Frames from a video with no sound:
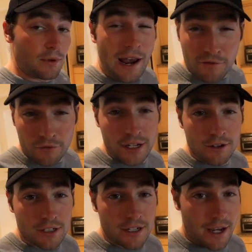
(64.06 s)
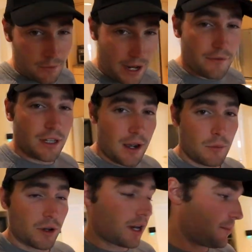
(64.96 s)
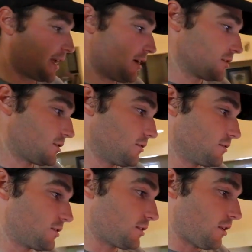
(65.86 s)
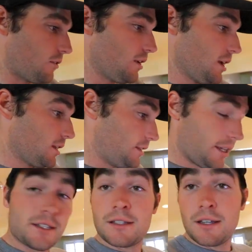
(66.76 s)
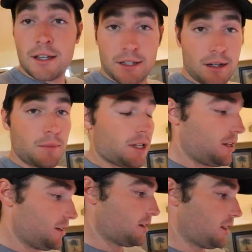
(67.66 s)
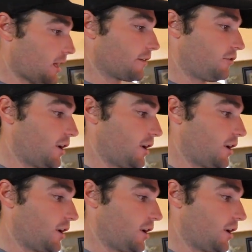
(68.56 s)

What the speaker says: we have a video today and we have a lot more coming out soon. So this is gonna be a lot of